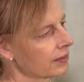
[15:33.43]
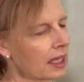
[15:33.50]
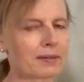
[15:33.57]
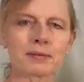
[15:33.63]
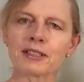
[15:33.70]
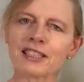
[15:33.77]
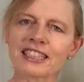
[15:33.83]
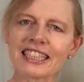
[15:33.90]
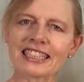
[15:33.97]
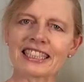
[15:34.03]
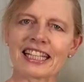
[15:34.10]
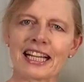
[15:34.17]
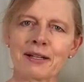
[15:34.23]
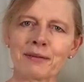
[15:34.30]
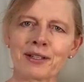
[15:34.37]
I'm going to take the
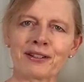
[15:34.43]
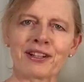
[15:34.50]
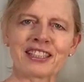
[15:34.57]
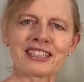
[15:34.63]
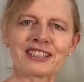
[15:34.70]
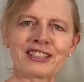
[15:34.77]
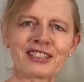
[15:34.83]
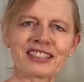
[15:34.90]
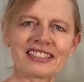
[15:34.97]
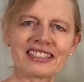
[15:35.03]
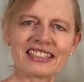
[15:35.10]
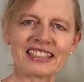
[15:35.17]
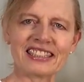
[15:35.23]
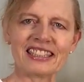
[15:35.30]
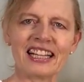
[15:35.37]
camera around so you can
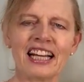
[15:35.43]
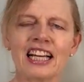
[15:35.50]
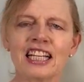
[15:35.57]
see.